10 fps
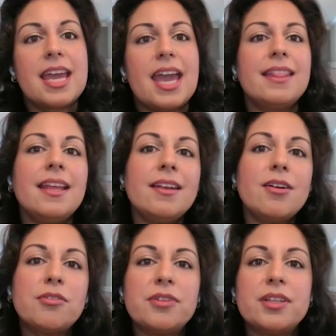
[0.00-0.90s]
And then
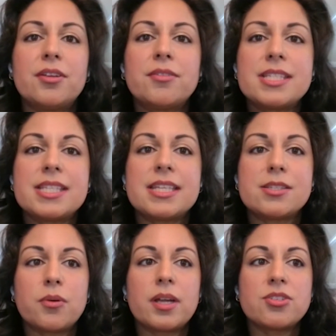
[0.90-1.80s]
often there is this
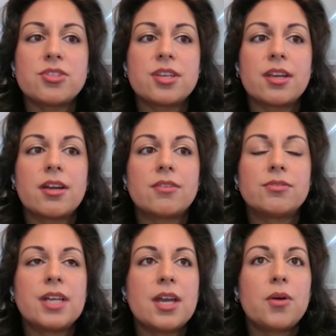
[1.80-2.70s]
question of
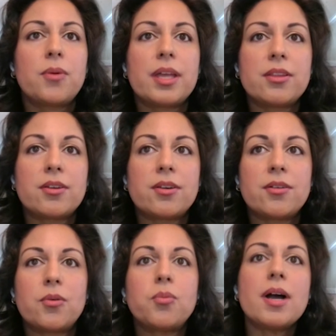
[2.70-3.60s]

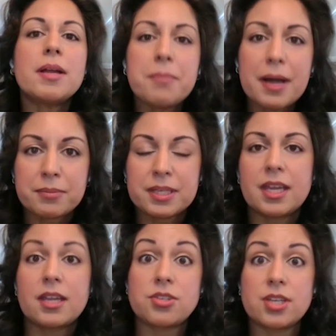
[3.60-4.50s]
whether one
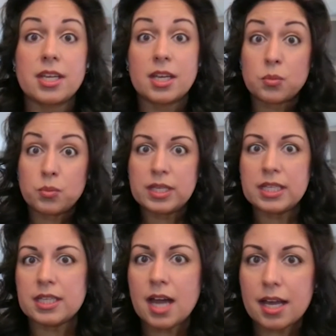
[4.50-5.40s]
publication in a
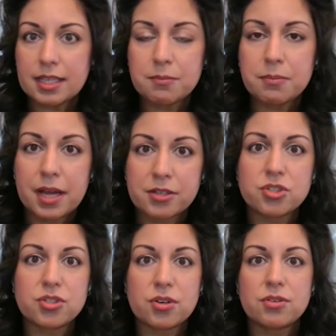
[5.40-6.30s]
really high impact
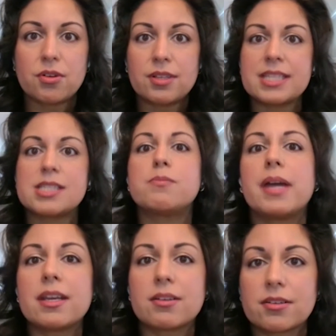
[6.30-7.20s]
journal is
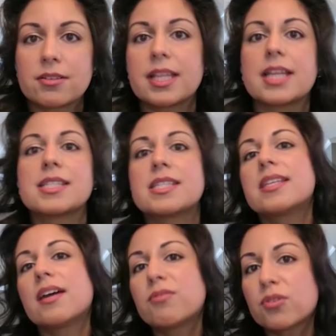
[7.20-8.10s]
better than
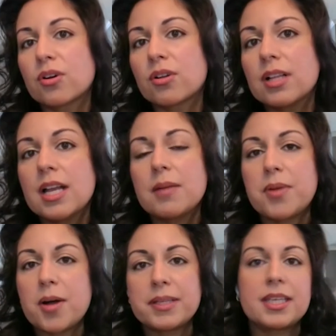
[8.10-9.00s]
several
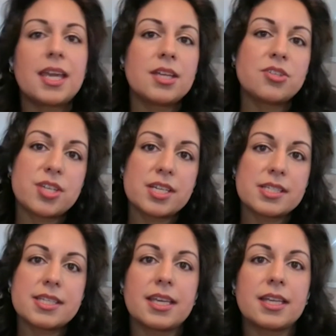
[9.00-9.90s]

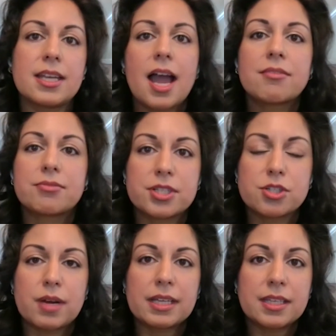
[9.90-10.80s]
publications in average
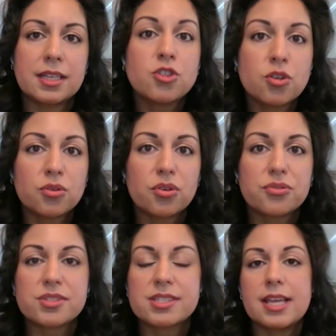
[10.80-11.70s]
ranking journals.